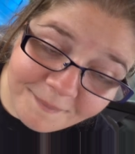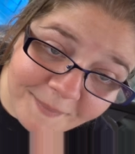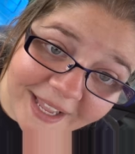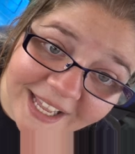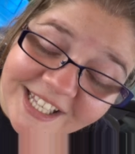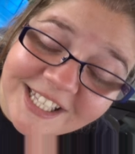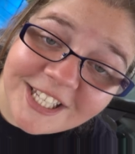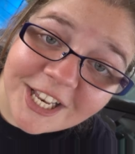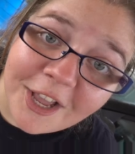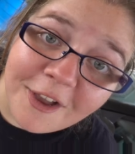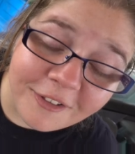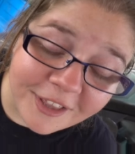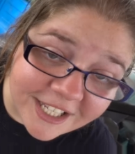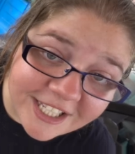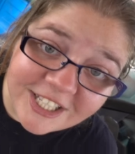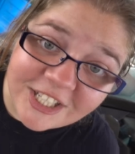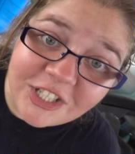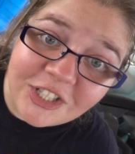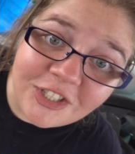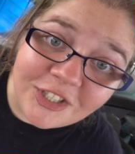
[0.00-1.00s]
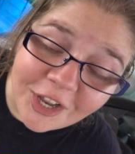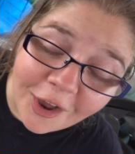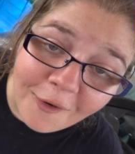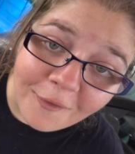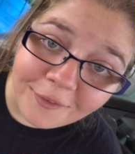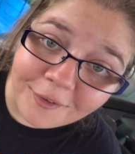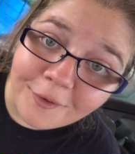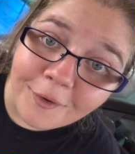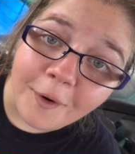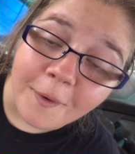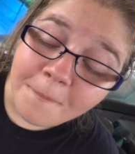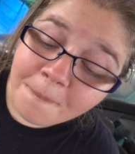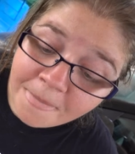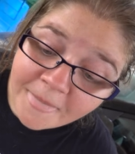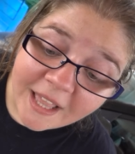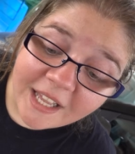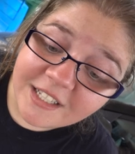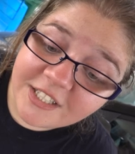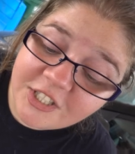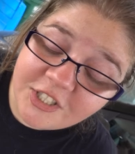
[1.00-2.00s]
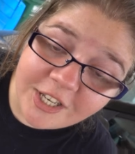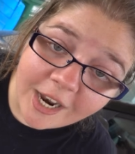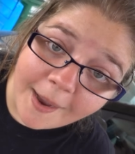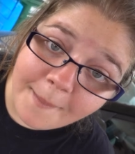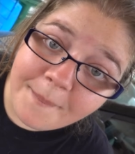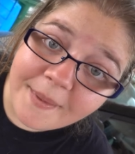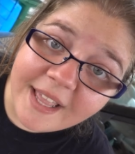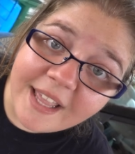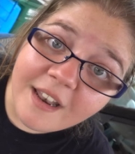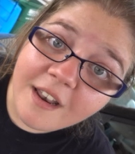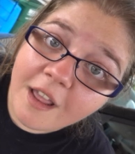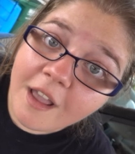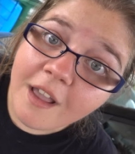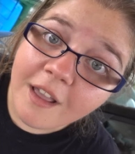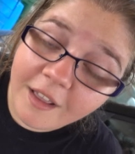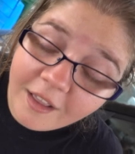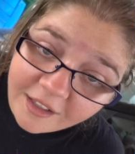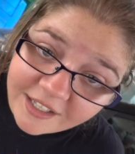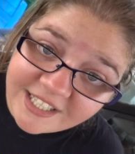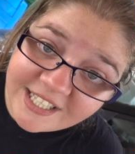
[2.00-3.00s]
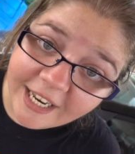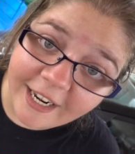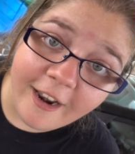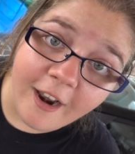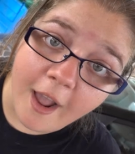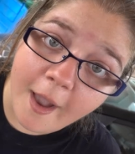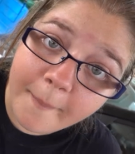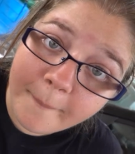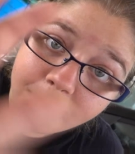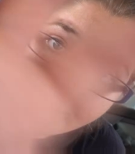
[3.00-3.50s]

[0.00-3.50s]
Me too. This is so cool. Stop it. Set it up.